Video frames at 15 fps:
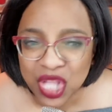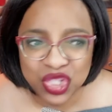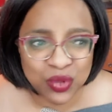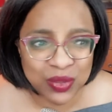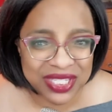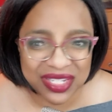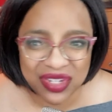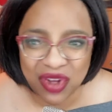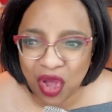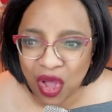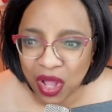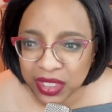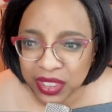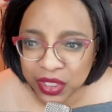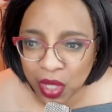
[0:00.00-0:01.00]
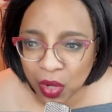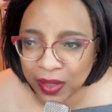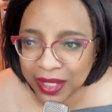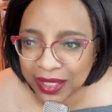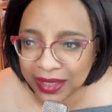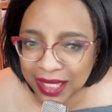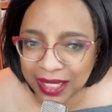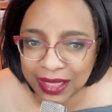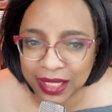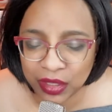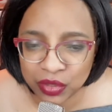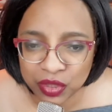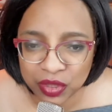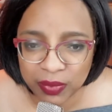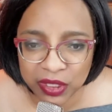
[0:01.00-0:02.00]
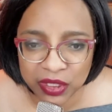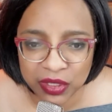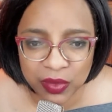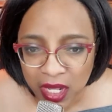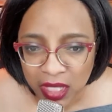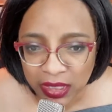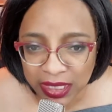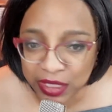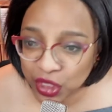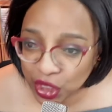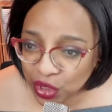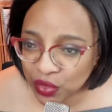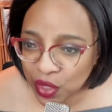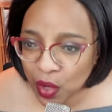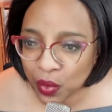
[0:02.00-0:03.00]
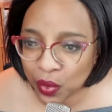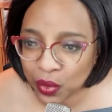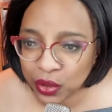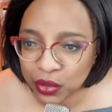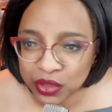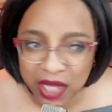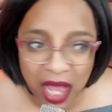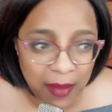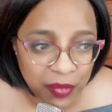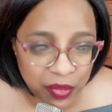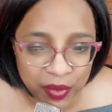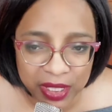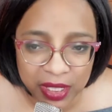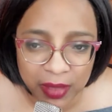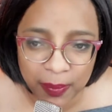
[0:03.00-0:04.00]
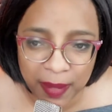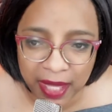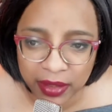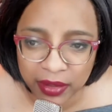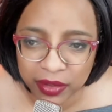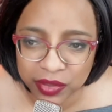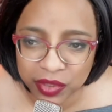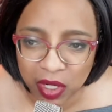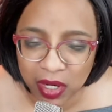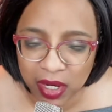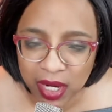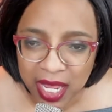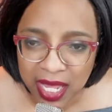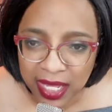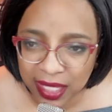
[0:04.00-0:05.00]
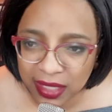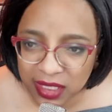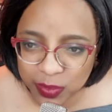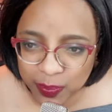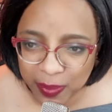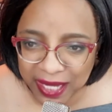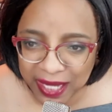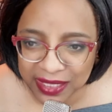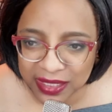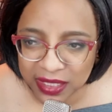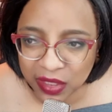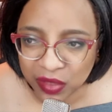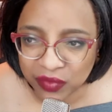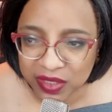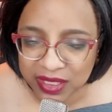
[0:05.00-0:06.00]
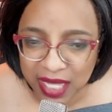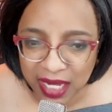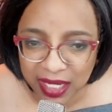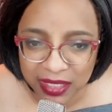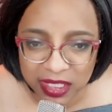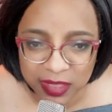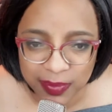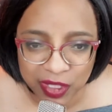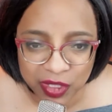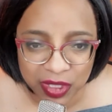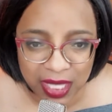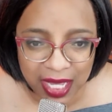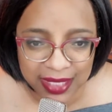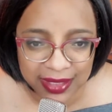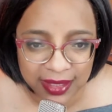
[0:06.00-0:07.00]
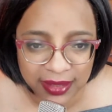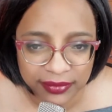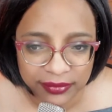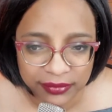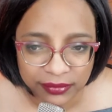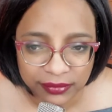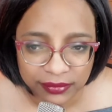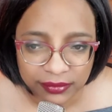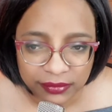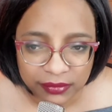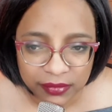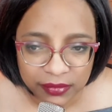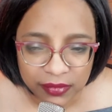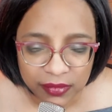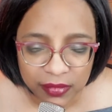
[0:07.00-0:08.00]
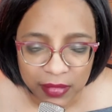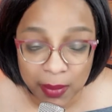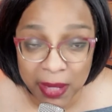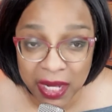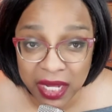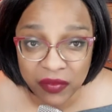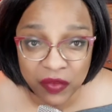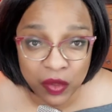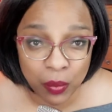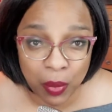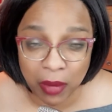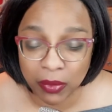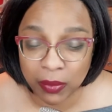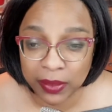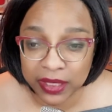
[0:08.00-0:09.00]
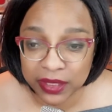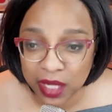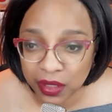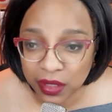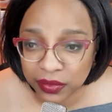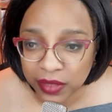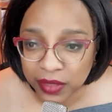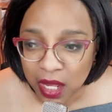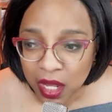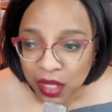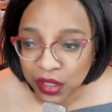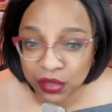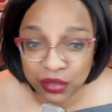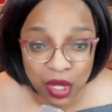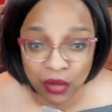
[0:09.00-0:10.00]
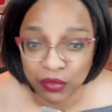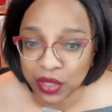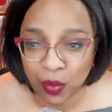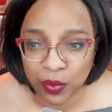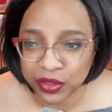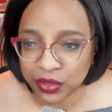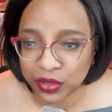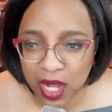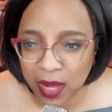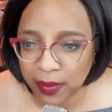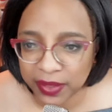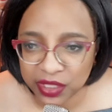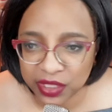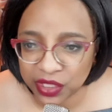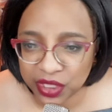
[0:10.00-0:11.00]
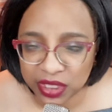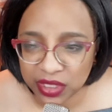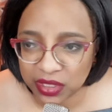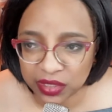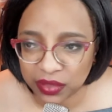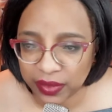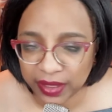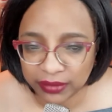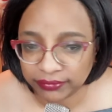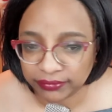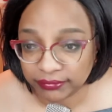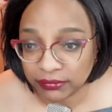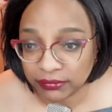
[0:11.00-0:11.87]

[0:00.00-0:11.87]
So it's an ongoing thing that you should be doing. Like, do you know who your top three competitors are in the space that you've decided to specialize in? Many of you probably don't. You don't know what your competition is doing.